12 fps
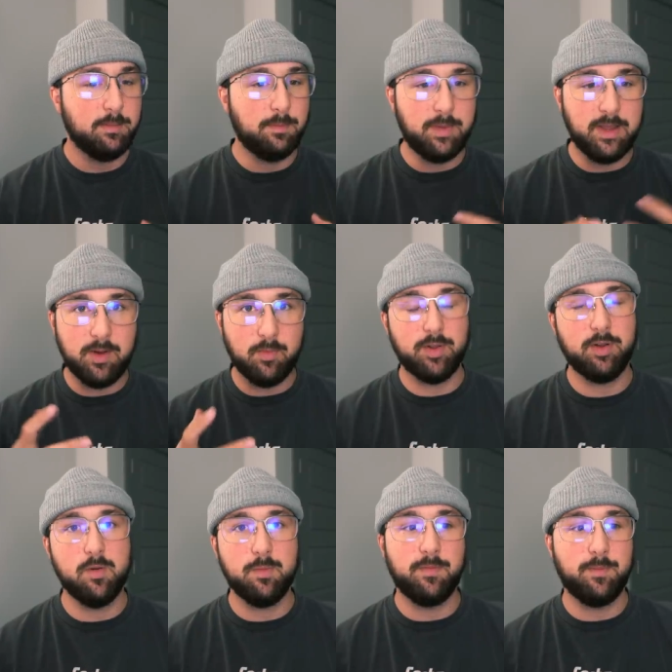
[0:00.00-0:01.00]
being with a
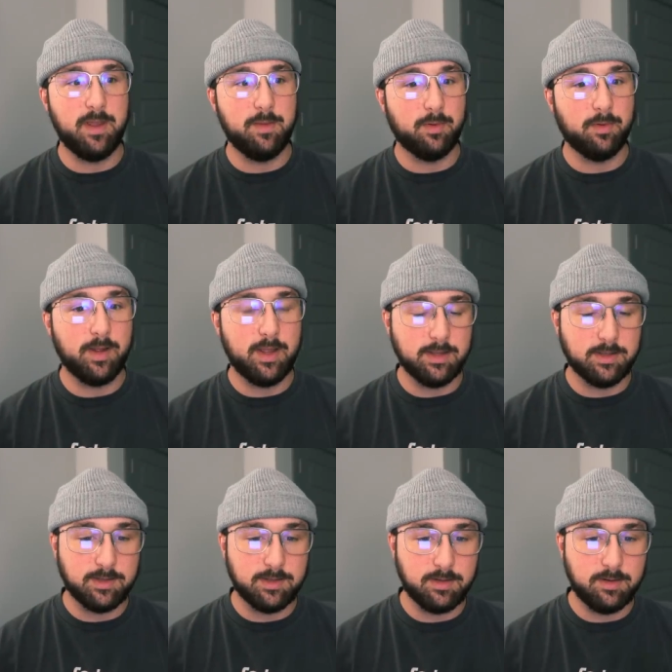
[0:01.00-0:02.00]
group of people.
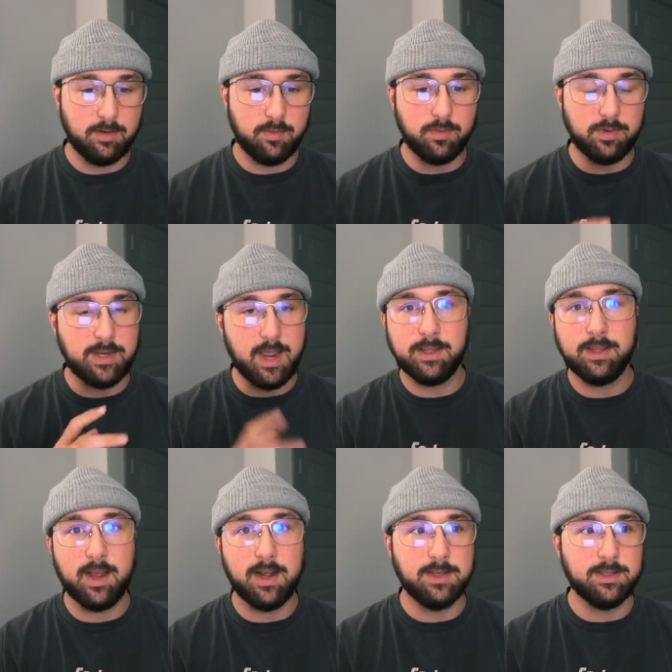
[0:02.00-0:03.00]
It's
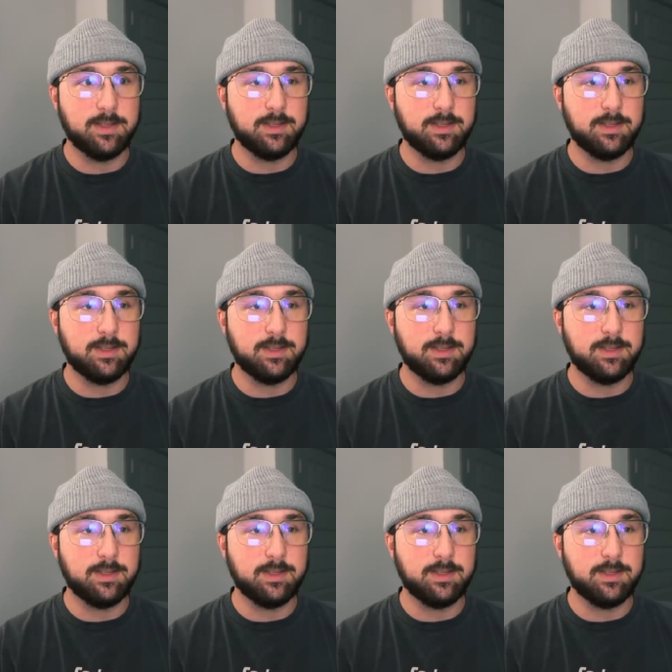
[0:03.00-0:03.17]
deadlines.